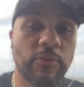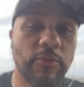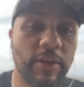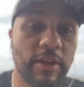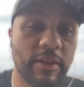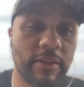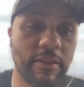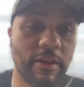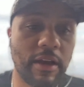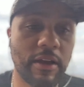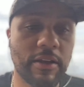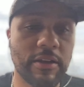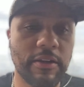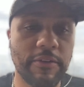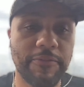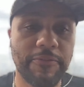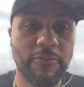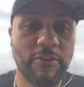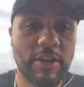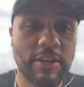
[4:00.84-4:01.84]
with our good
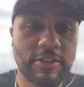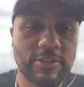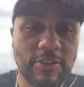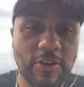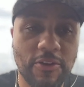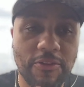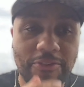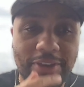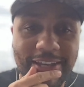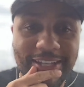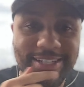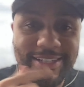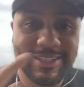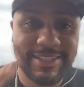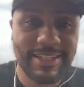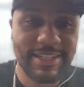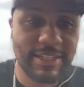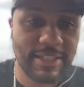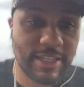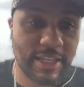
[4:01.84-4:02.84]
friends over at
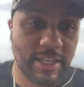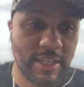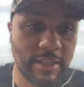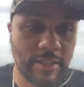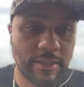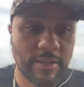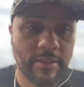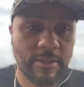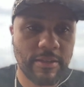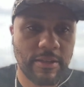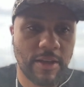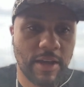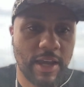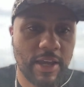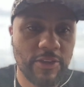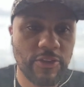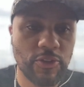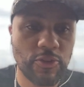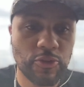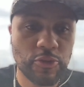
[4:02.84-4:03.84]
SeatGeek. All
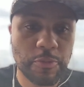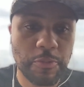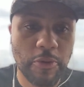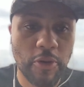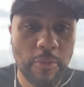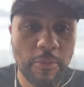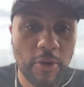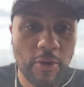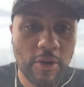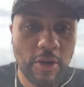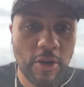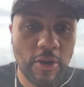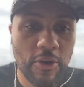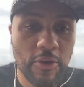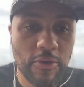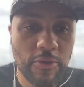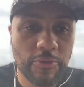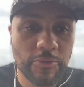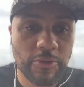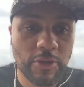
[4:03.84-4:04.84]
right, use promo
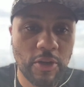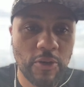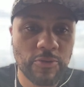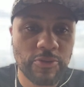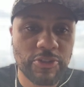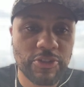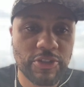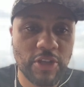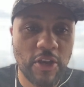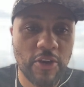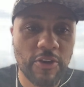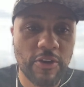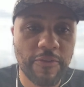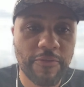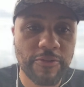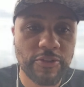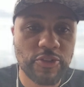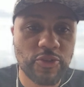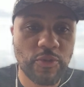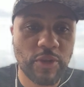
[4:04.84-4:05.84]
code Coach Turner
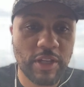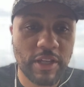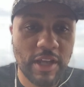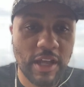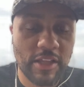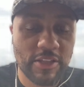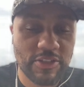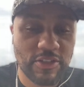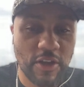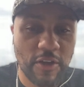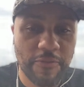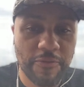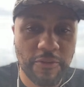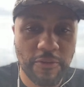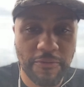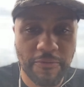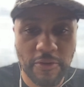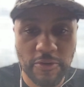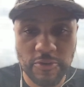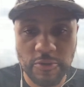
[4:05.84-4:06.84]
for twenty dollars off your
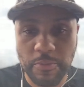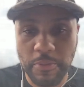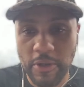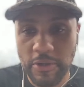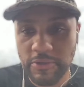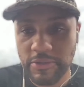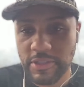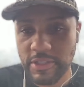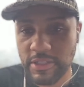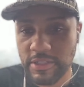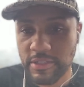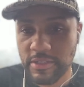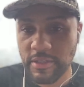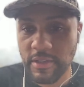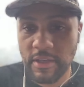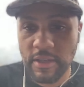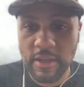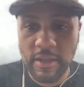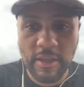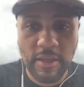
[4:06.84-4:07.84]
first purchase.
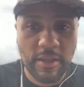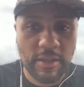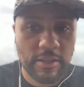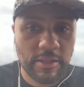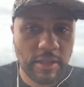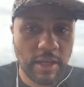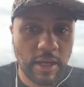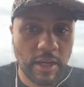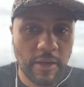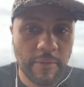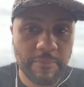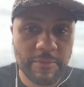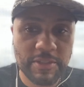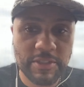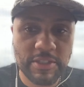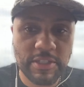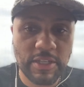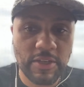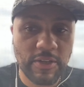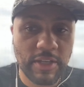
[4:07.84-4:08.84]
Um,
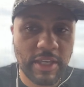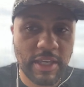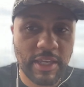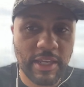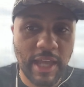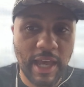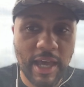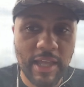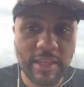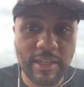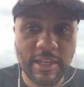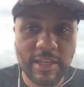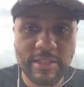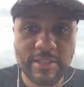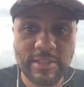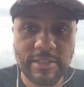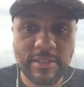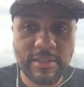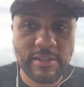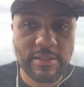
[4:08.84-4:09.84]
still, again, the holiday
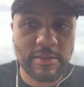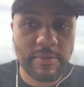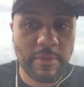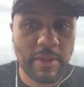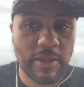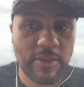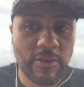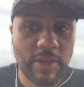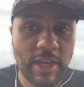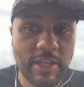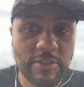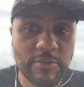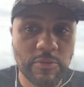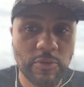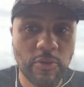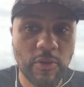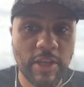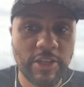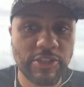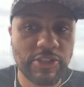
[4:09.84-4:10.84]
season, man, you got some
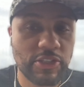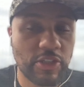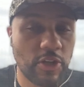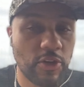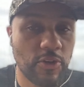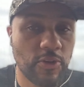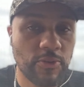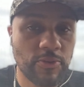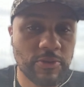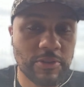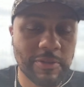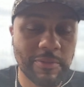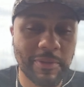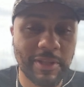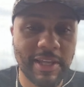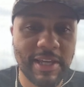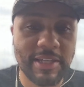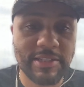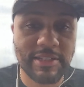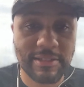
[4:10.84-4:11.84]
great shows, some
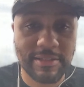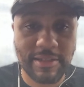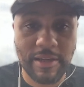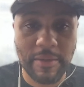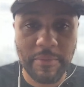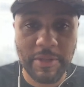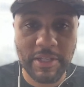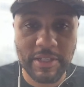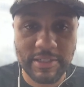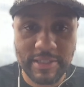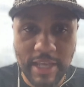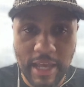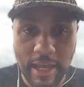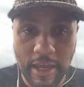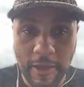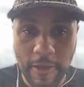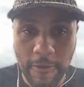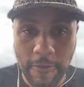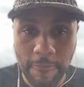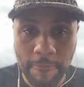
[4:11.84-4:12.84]
legends coming in
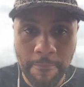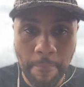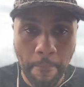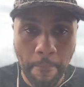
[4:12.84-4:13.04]
town.